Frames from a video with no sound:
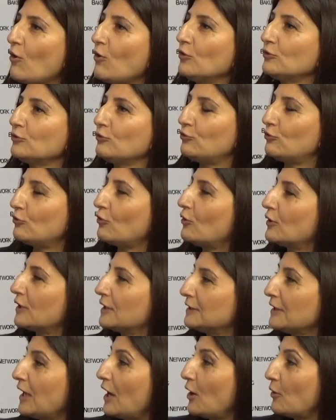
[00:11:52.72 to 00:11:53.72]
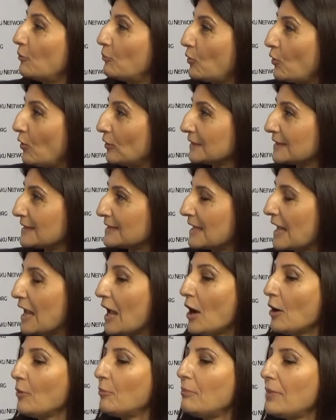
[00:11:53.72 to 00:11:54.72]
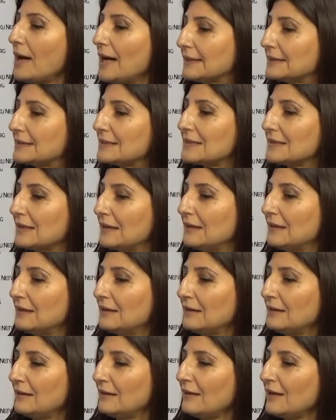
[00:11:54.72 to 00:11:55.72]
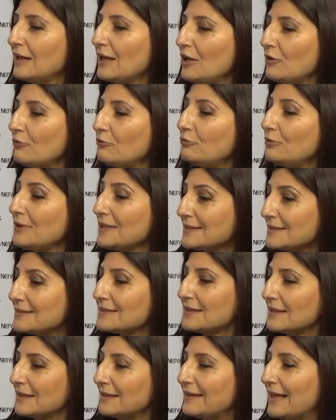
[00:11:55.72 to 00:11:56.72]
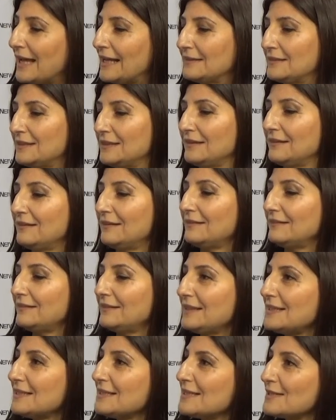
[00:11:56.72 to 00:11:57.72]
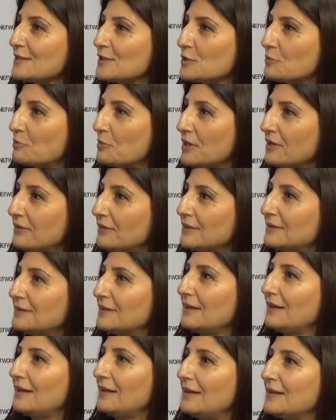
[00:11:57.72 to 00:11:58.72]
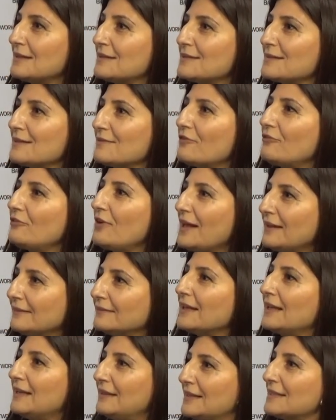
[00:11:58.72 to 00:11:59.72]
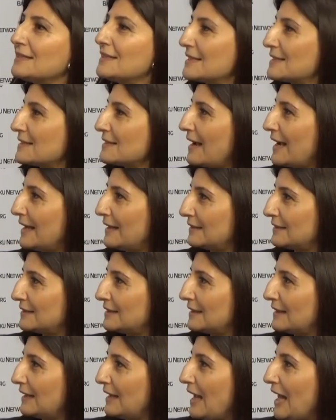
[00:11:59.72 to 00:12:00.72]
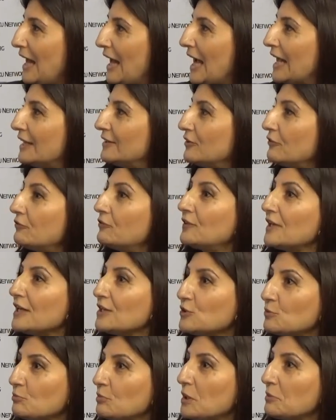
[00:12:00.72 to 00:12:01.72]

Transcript: own foreign policy. But if we see that this spirit is felt in the society, and the French